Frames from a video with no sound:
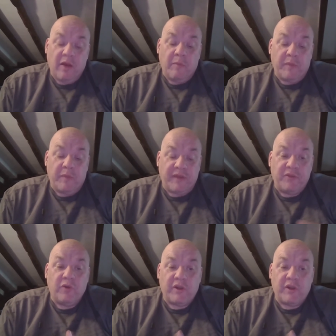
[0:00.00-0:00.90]
But if
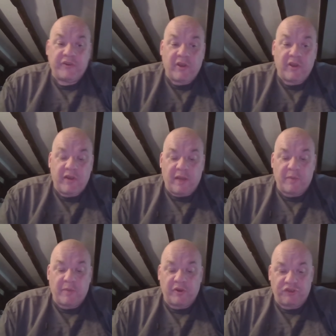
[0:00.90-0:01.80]
you're going to turn up
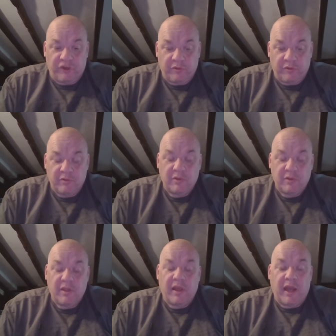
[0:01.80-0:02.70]
at a shoot
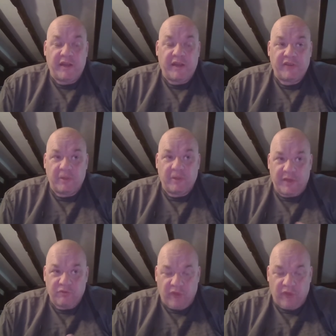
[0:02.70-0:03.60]
and it's going to be
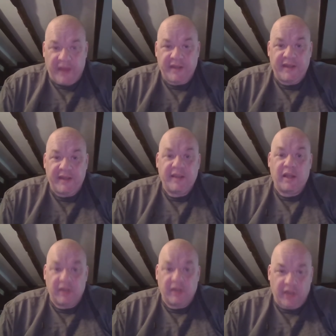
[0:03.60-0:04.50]
raining
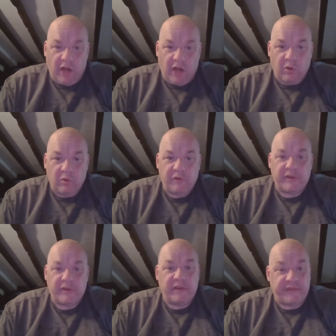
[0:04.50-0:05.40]
and cold
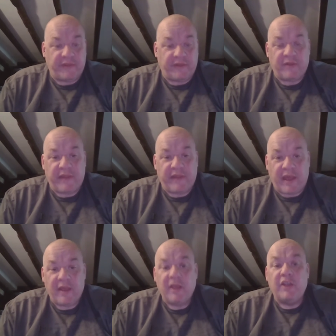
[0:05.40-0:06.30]
and stuff like that,
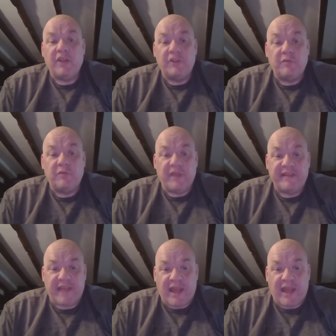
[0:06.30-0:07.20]
you need
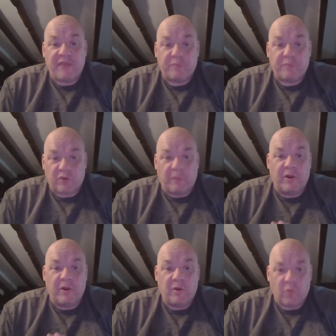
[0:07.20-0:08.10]
to have
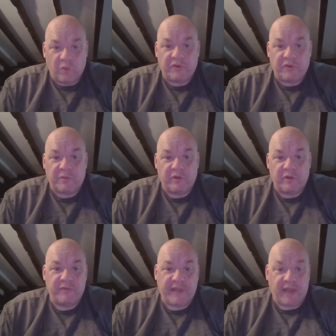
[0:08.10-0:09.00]
proper
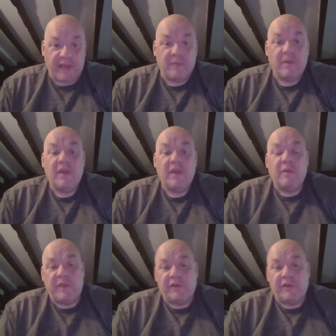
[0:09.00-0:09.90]
waterproof kit
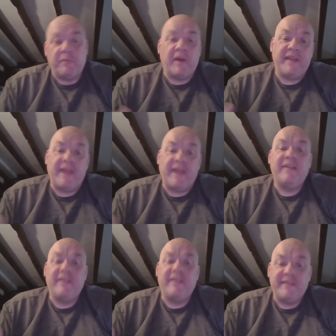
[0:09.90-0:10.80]
because by the end
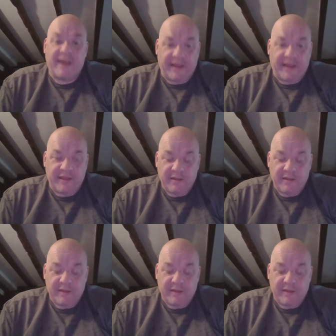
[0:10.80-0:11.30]
of the day,